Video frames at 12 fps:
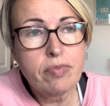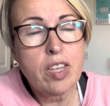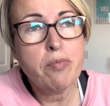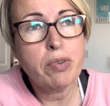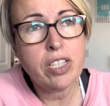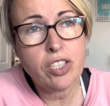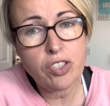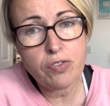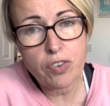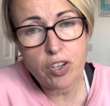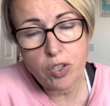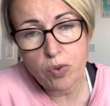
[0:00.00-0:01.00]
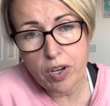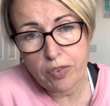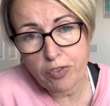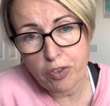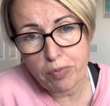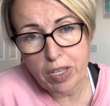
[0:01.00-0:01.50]
but I do follow quite a
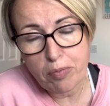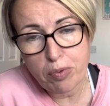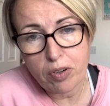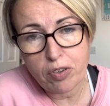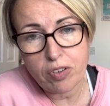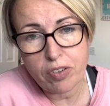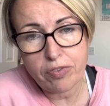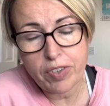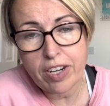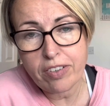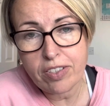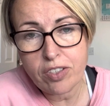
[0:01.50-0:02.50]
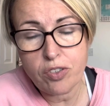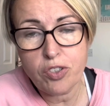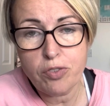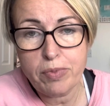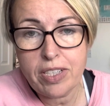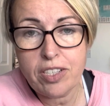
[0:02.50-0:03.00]
few people on various
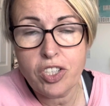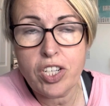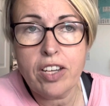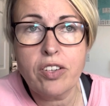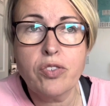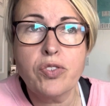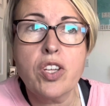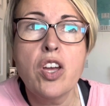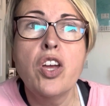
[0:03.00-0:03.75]
social media channels